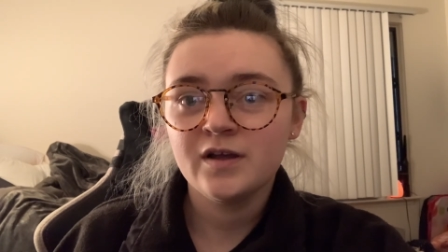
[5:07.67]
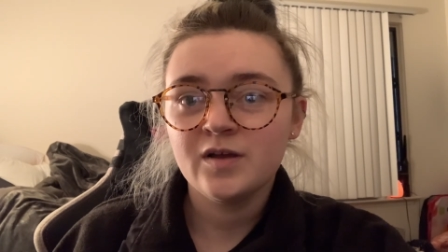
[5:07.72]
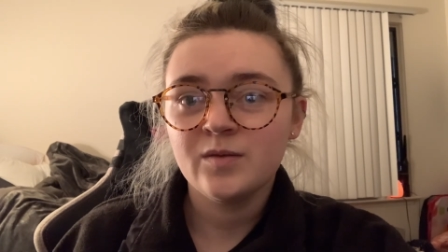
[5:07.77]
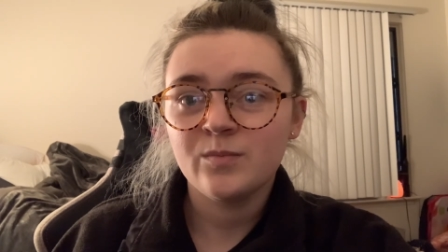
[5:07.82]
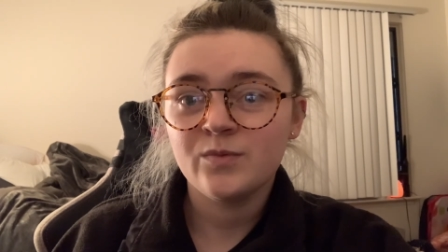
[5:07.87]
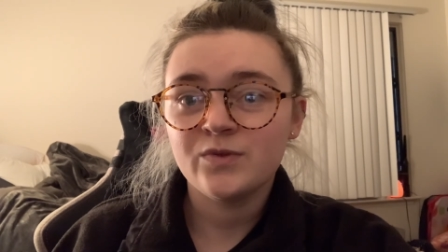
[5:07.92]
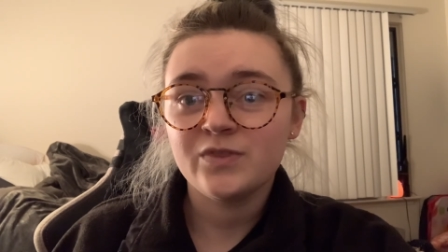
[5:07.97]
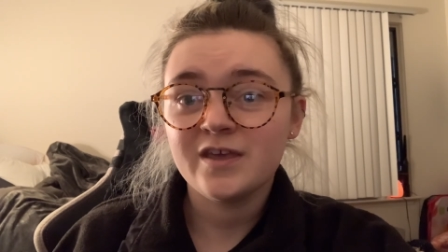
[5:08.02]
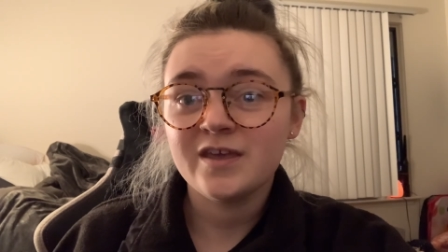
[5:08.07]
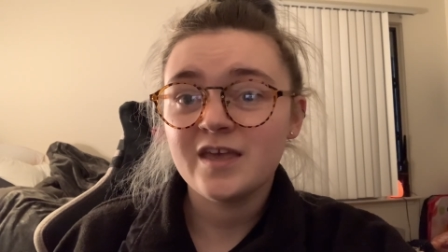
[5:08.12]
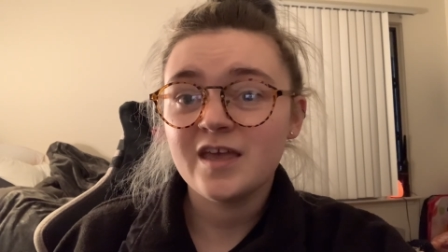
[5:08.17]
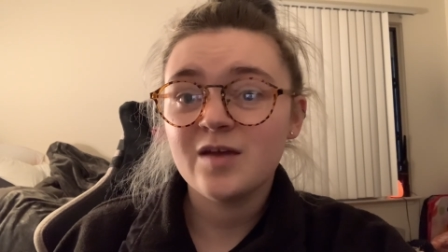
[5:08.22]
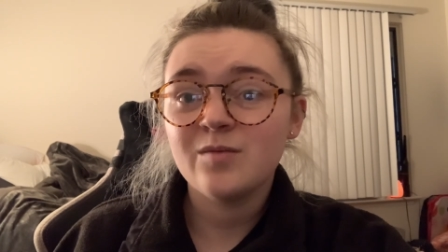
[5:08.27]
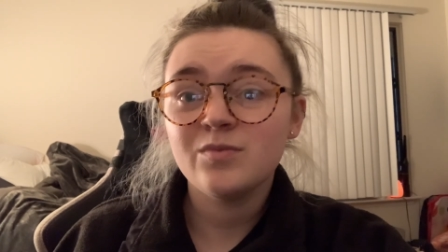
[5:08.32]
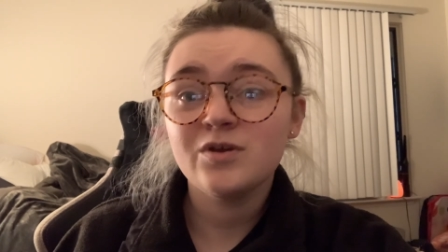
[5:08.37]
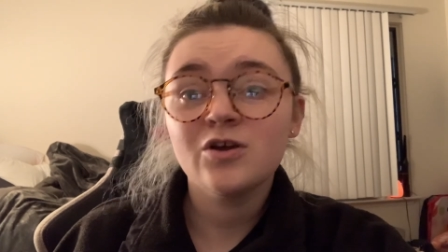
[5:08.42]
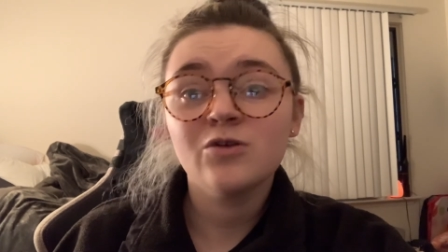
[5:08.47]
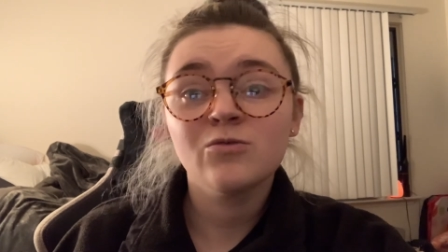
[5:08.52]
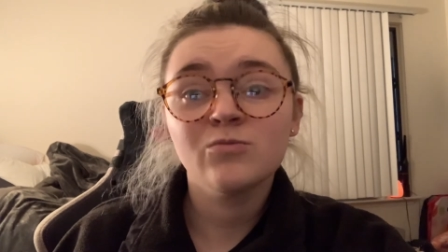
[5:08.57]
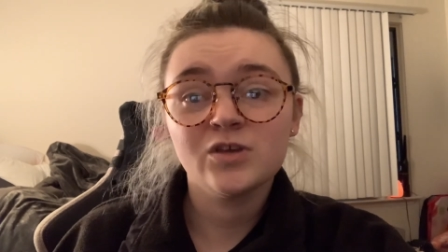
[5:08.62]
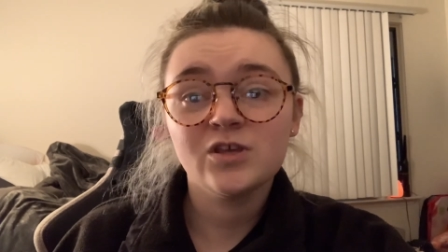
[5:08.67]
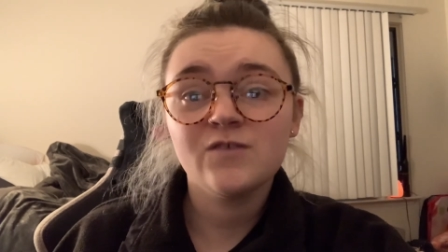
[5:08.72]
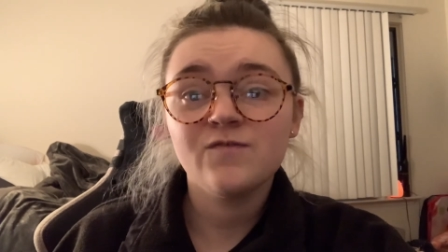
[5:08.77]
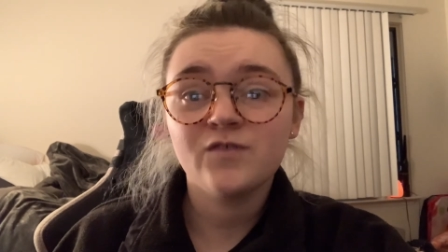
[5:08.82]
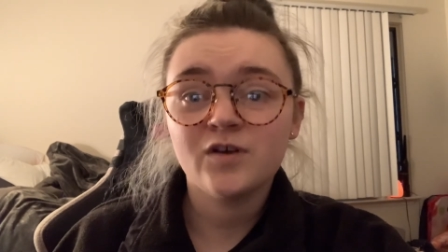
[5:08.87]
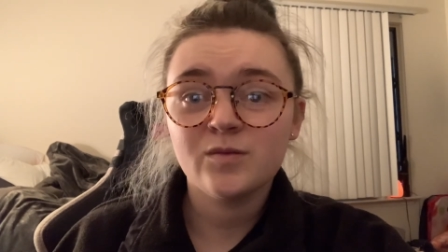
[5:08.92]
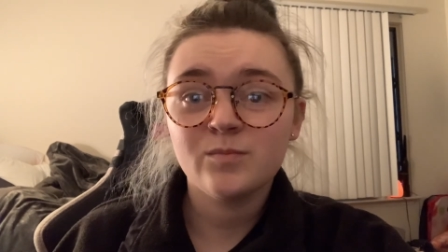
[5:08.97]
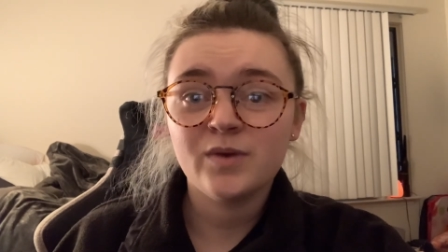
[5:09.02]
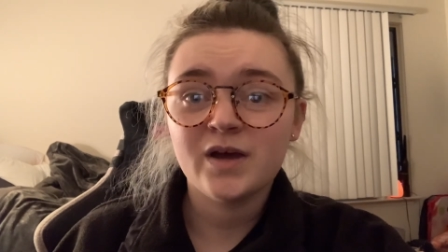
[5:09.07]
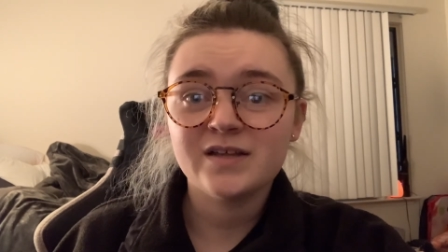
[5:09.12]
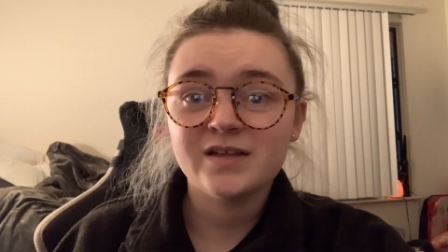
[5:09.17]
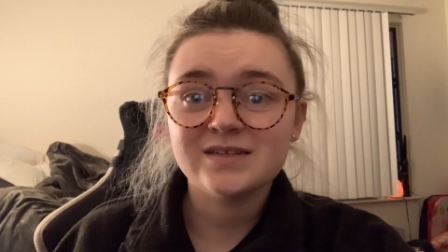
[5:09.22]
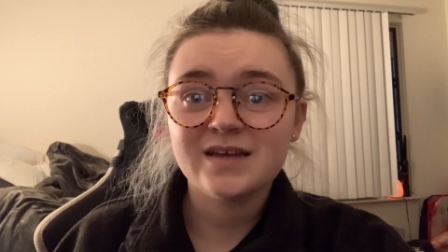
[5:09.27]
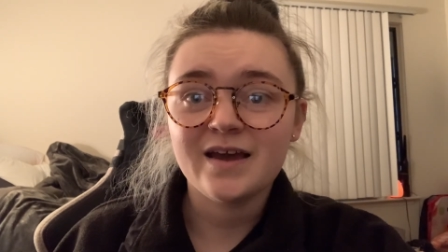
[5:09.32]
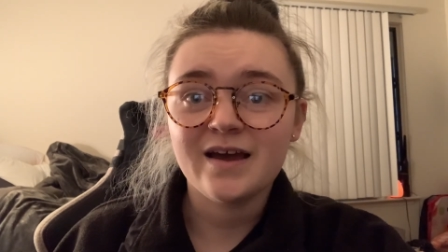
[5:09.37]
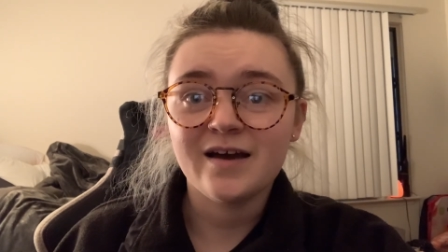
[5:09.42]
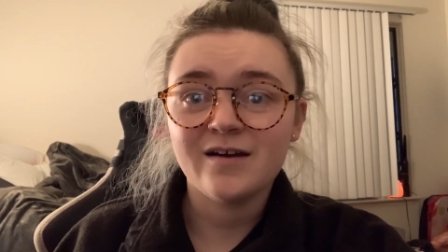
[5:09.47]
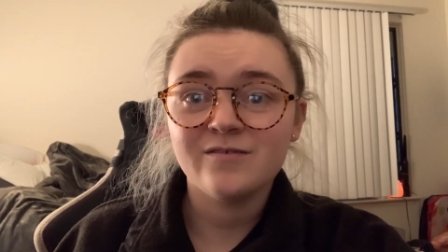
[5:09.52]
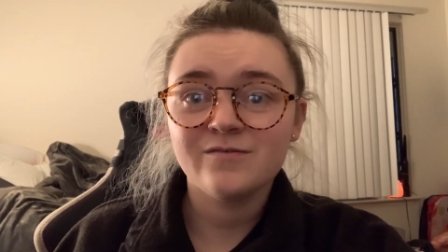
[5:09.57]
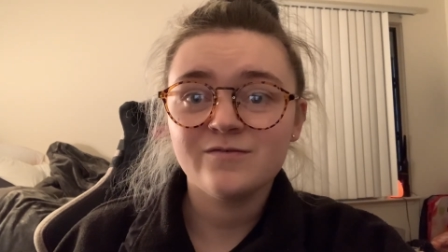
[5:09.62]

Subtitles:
but they can be a really fun pet to have.